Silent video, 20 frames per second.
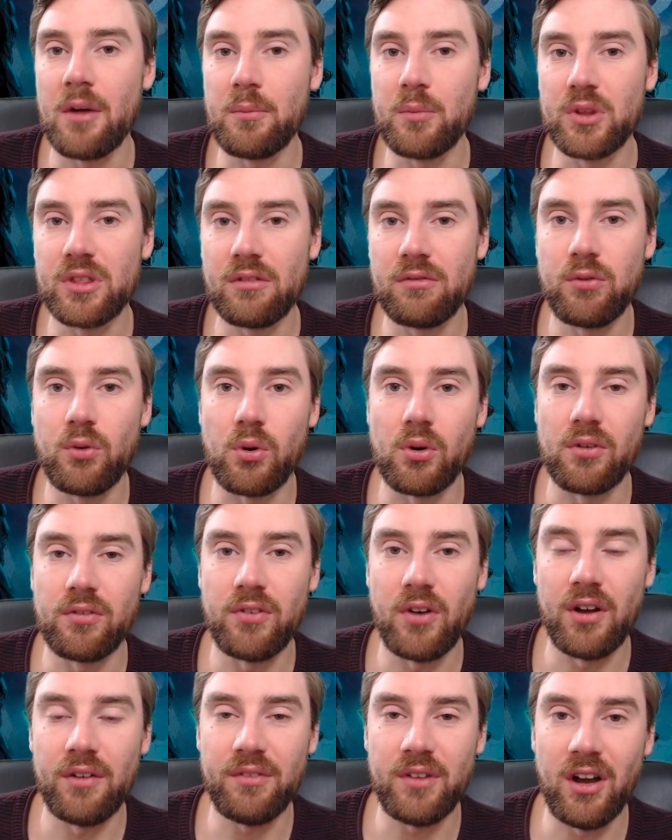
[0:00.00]
with the 4 or
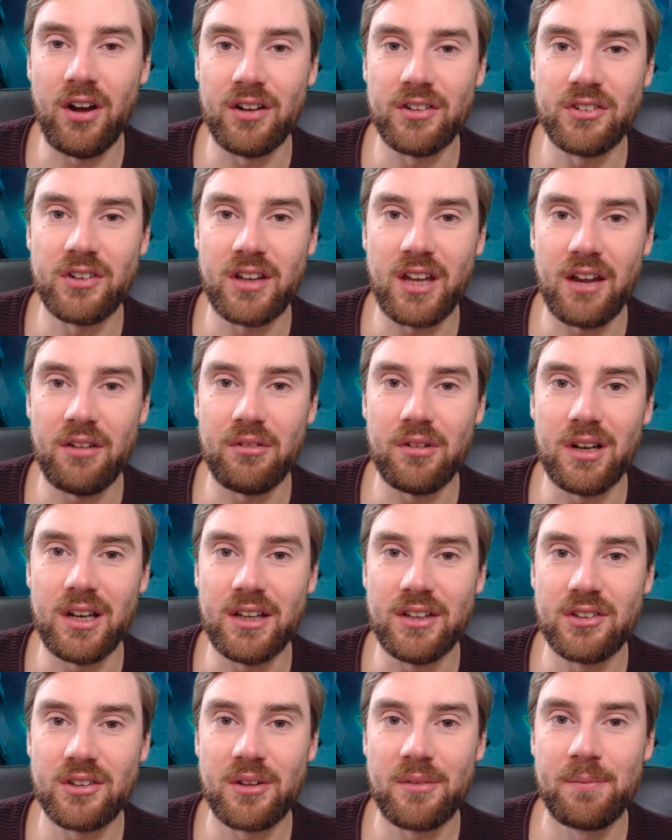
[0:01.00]
5 cards that get
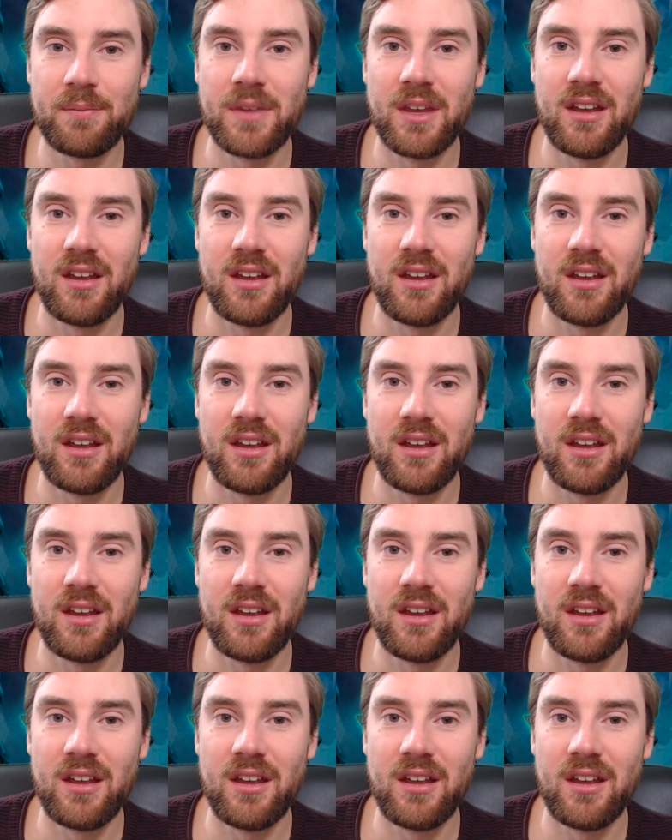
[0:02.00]
released.